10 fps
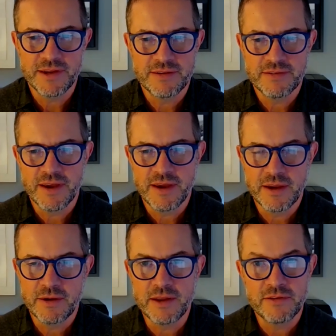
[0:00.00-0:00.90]
it
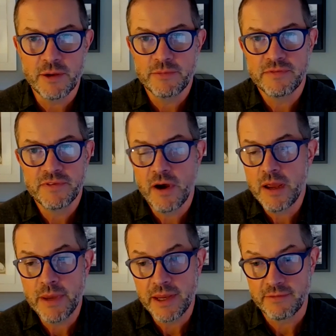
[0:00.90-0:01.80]
in terms of
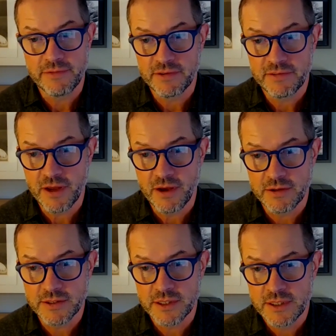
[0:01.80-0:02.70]
timing for a
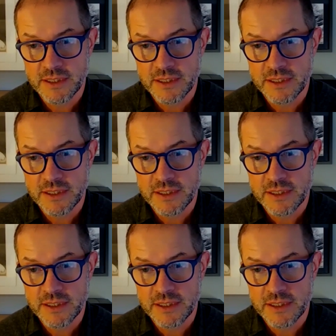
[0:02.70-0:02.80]
start?